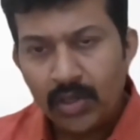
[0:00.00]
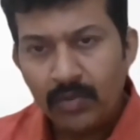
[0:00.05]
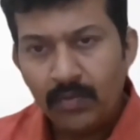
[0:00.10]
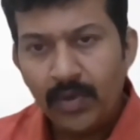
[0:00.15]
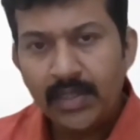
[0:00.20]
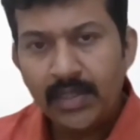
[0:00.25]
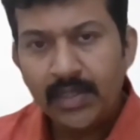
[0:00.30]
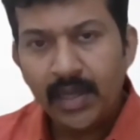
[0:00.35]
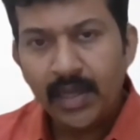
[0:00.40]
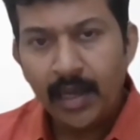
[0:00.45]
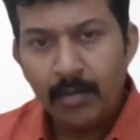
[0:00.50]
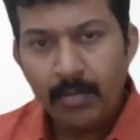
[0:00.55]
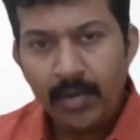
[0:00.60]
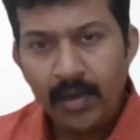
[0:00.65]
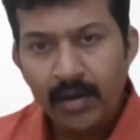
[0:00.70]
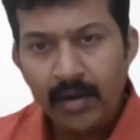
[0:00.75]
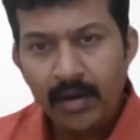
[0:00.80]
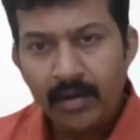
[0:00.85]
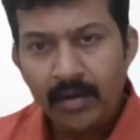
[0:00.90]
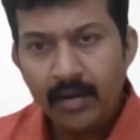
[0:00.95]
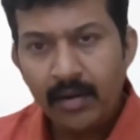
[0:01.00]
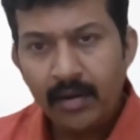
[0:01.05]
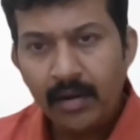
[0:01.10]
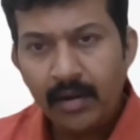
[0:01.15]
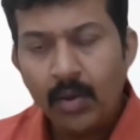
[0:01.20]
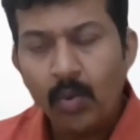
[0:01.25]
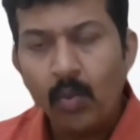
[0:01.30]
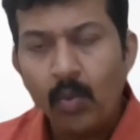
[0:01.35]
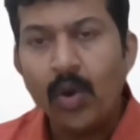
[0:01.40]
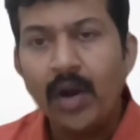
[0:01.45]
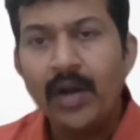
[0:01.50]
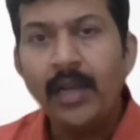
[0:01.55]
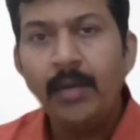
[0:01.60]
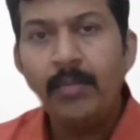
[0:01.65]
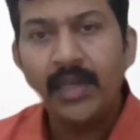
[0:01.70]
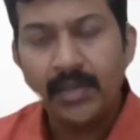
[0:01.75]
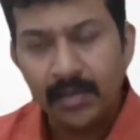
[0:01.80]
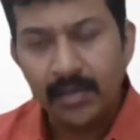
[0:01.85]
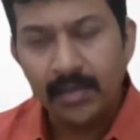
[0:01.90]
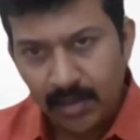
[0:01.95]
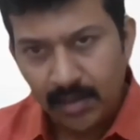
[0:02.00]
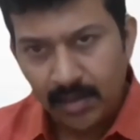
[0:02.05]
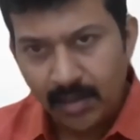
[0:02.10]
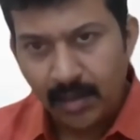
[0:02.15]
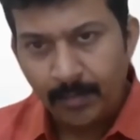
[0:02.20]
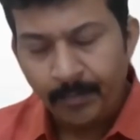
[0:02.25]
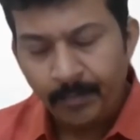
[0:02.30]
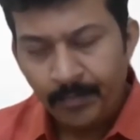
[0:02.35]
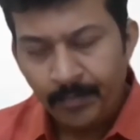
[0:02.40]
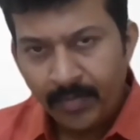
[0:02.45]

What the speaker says: which can be treated only by surgery.